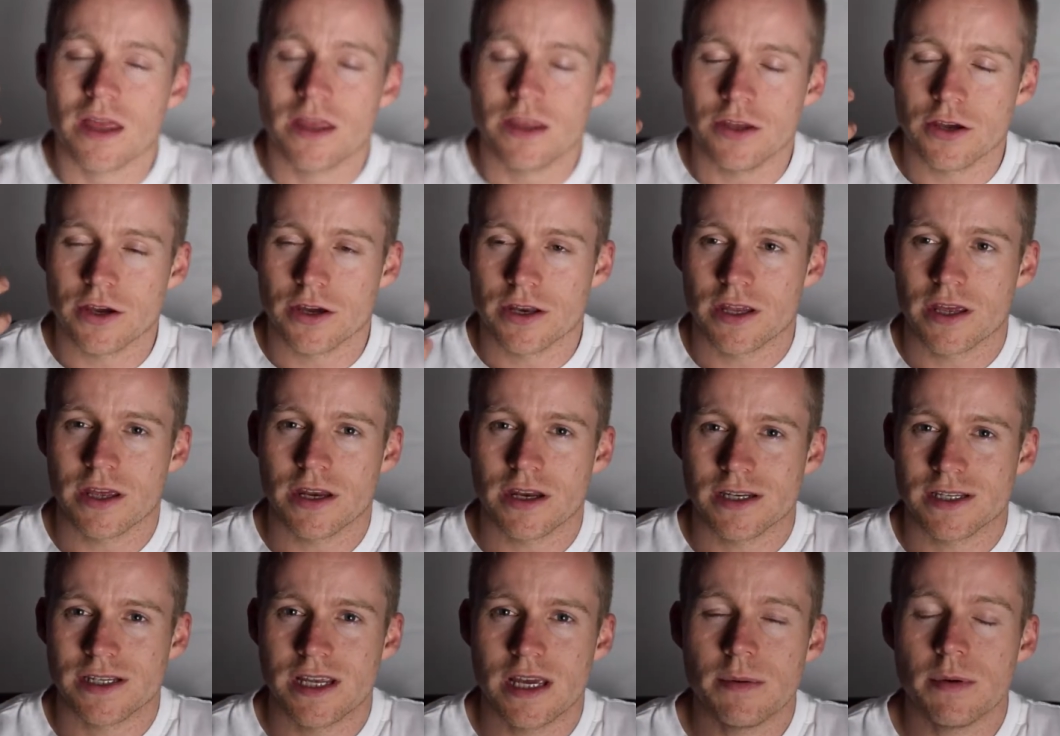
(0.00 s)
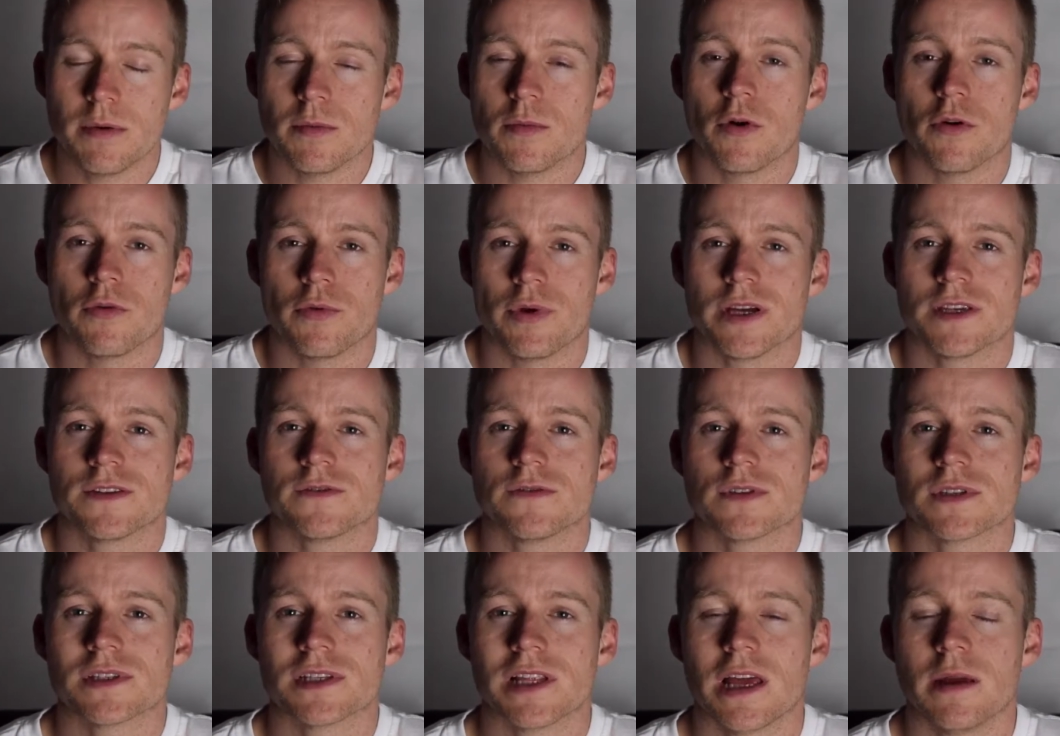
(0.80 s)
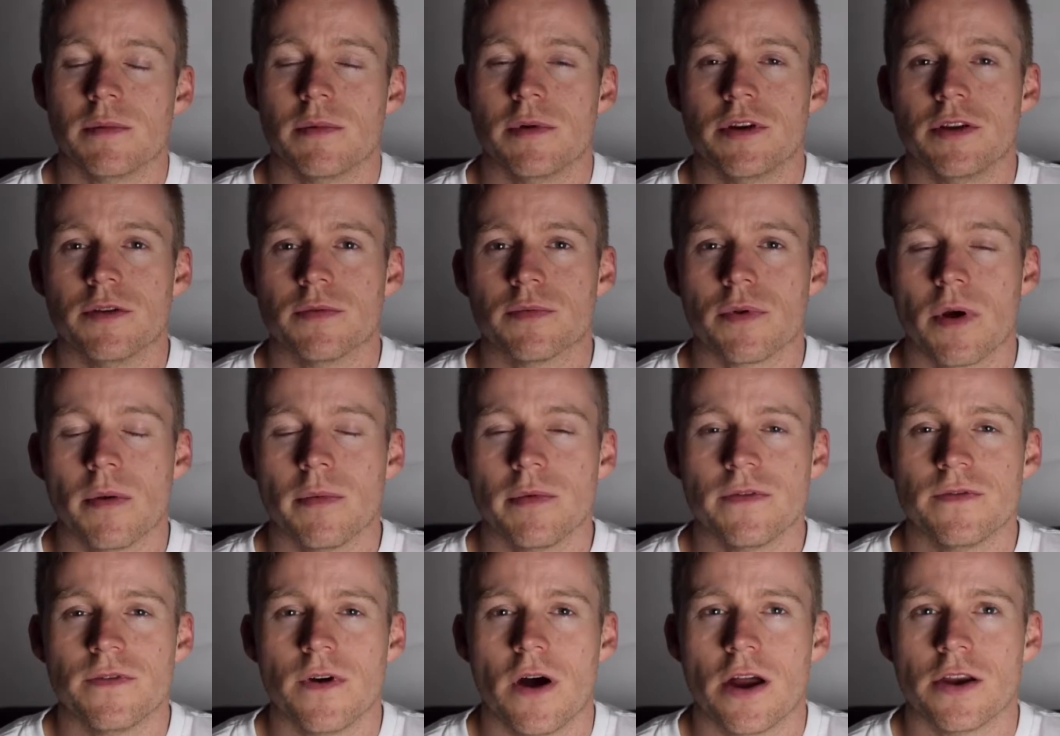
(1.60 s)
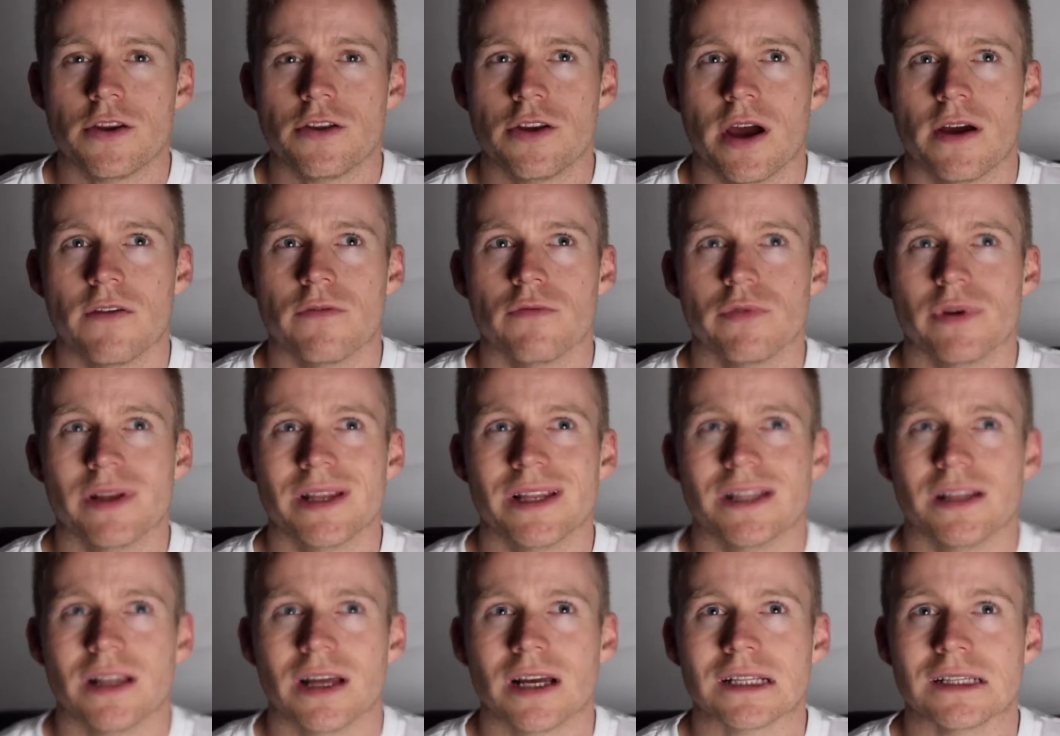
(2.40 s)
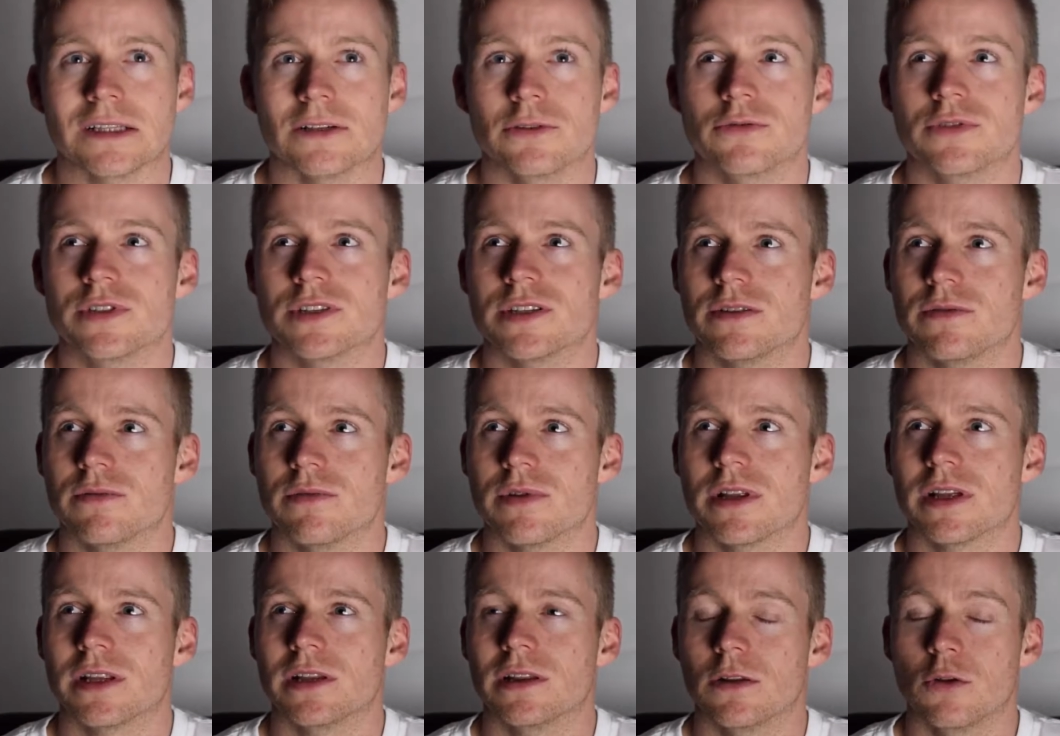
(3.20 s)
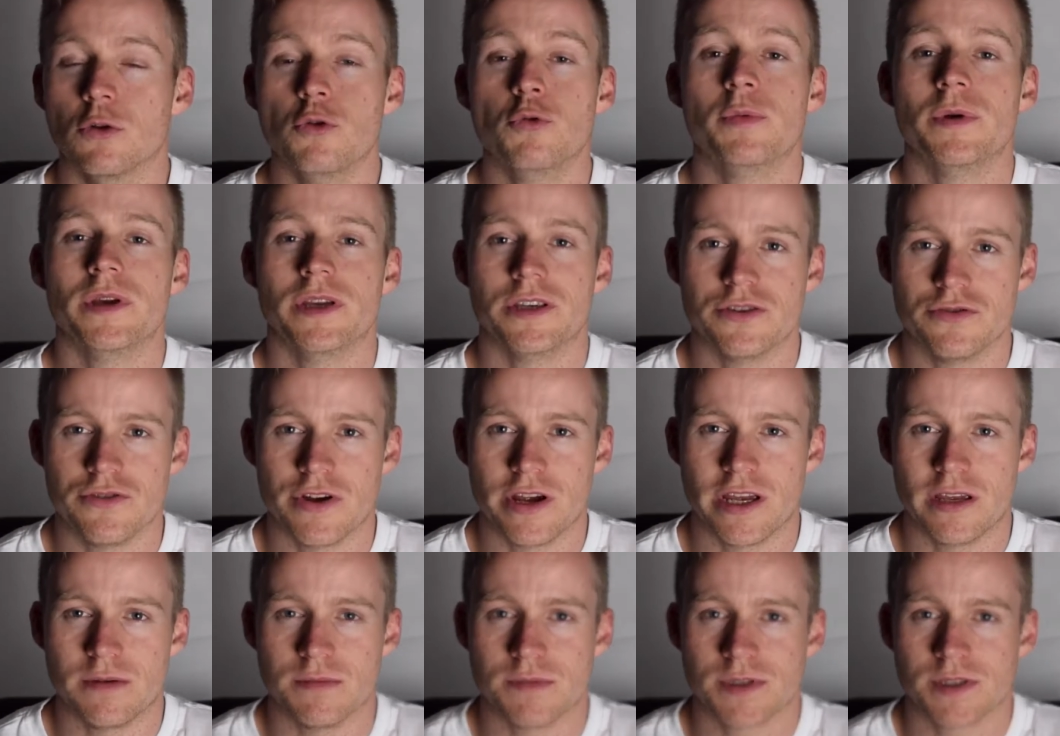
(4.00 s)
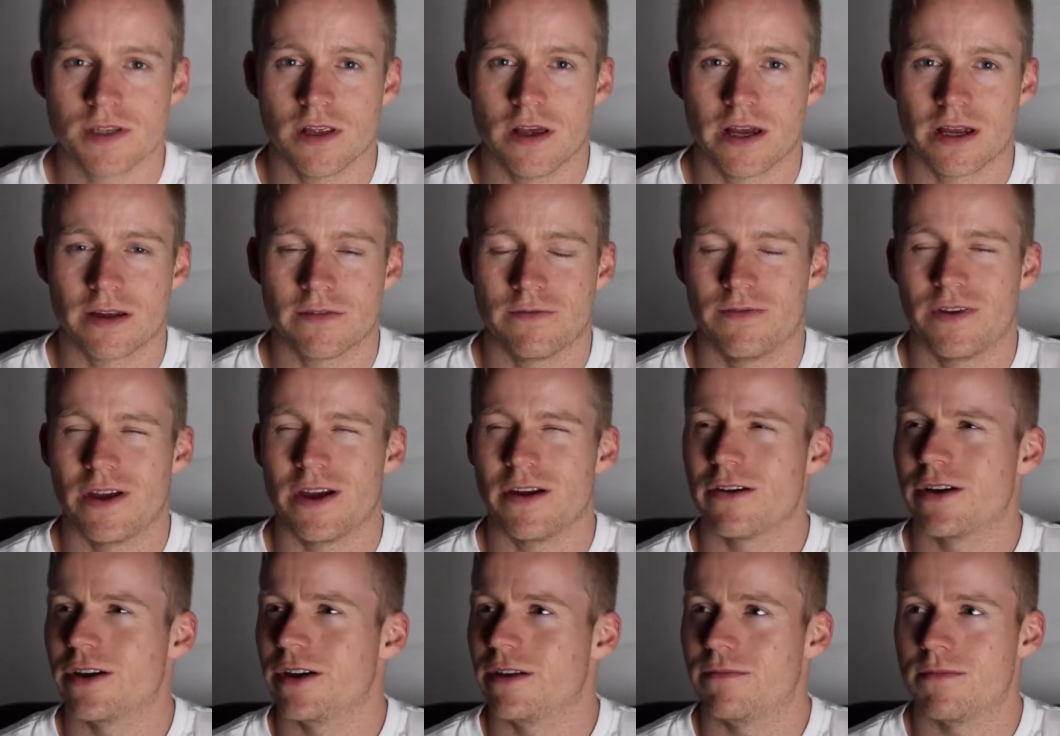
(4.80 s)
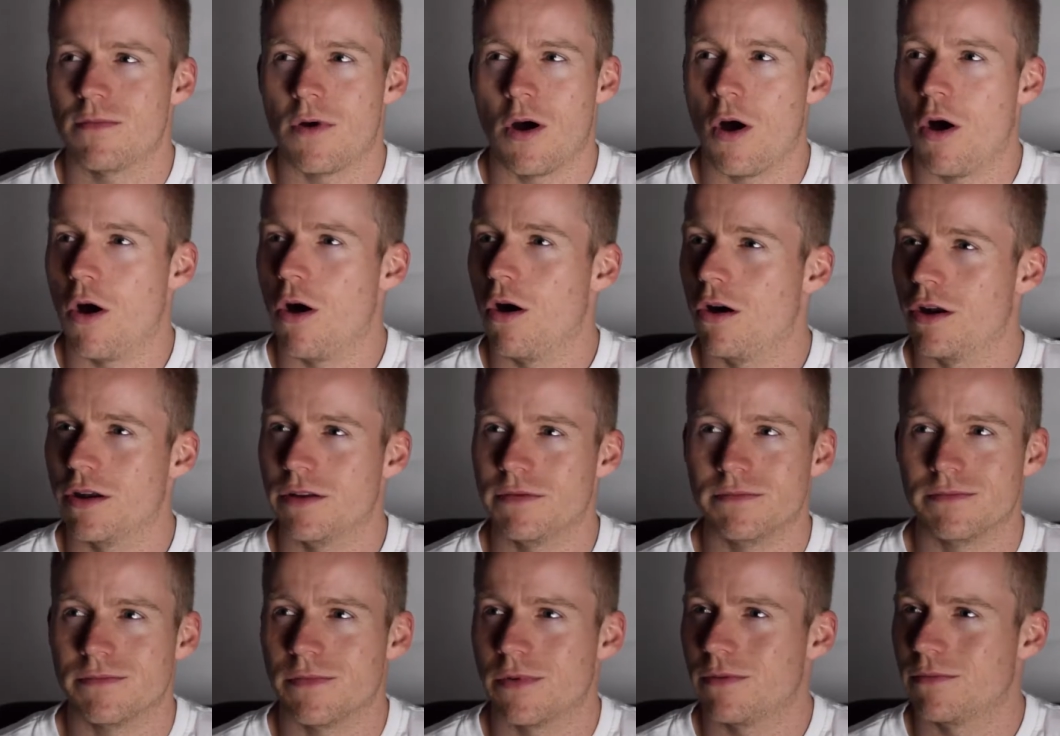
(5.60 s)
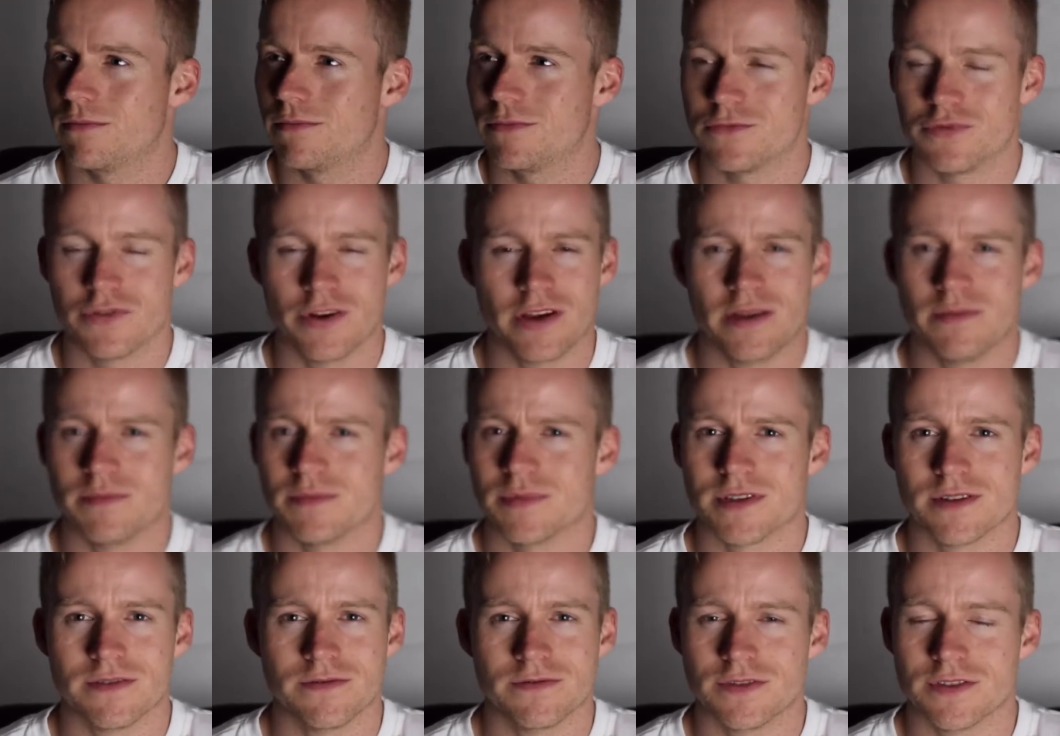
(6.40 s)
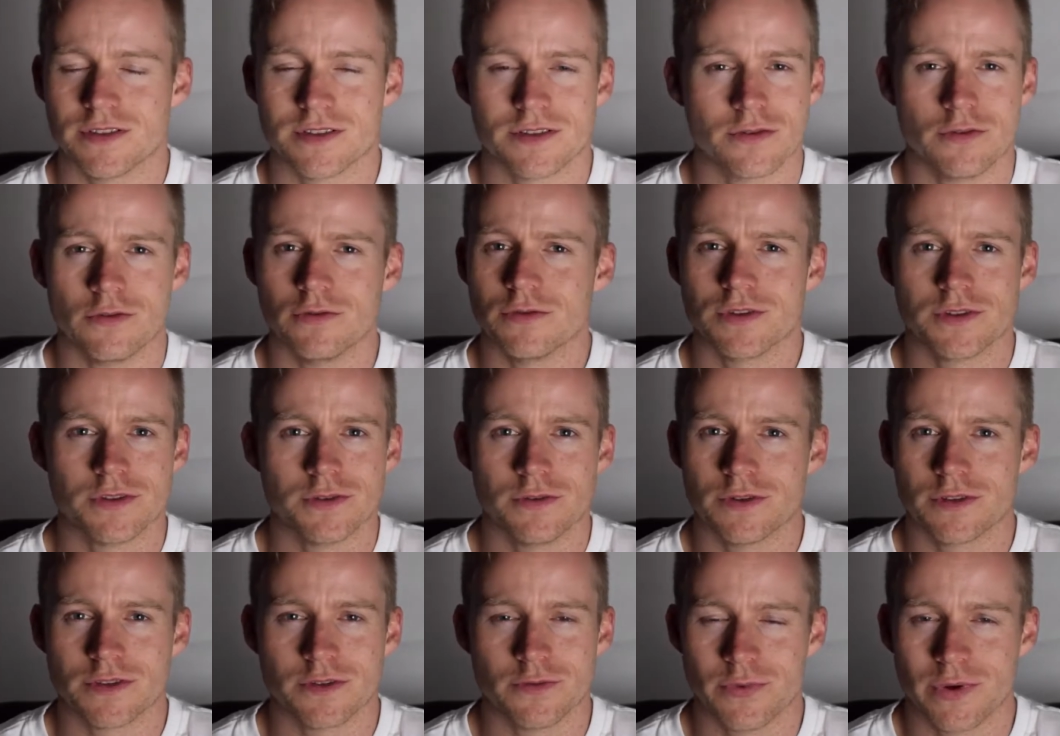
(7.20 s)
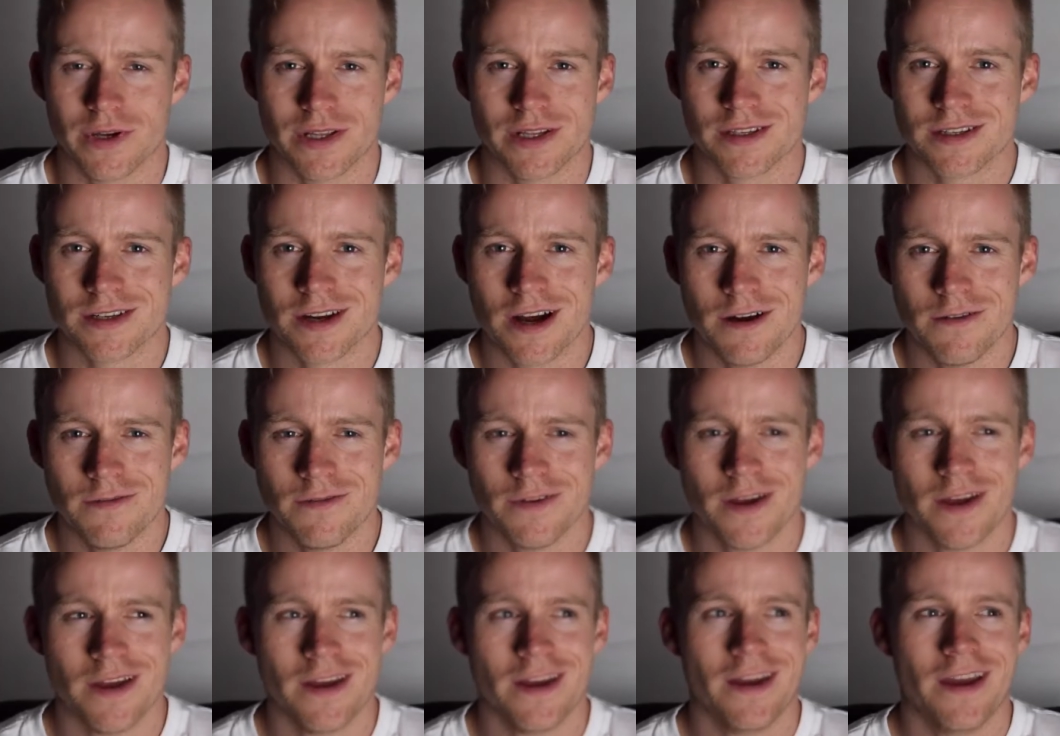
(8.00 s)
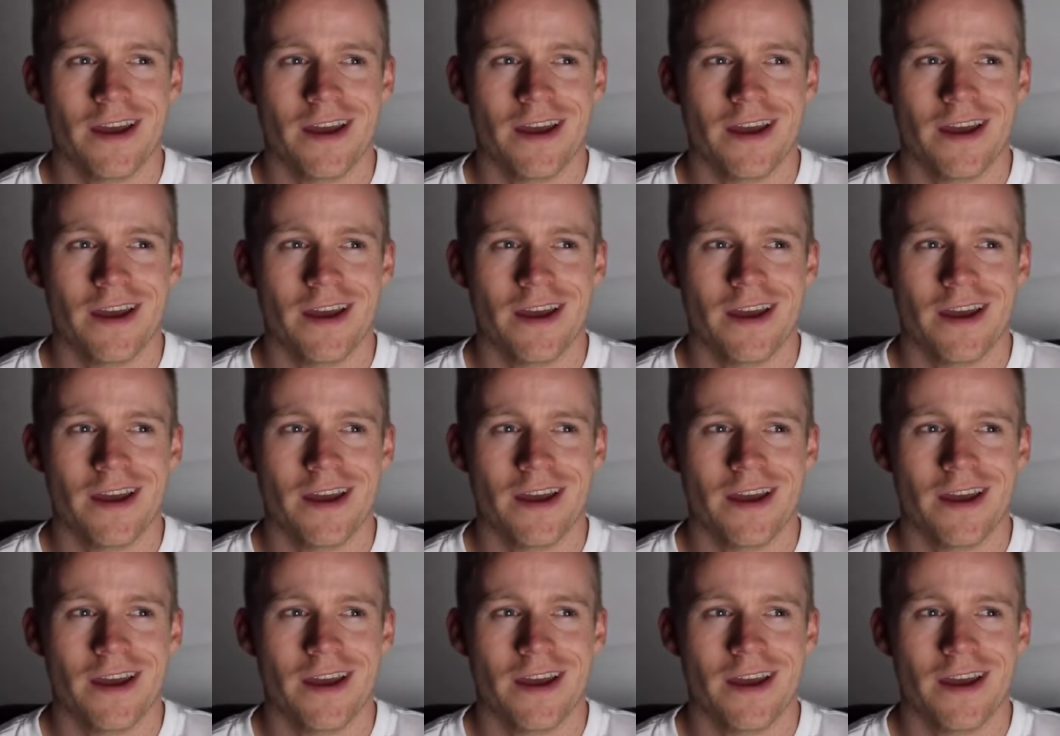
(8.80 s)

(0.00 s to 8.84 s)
You're going to get a deeper, more restful sleep, and you'll probably find you have really like lucid, really loopy dreams, like very odd dreams of just all sorts of weird stuff.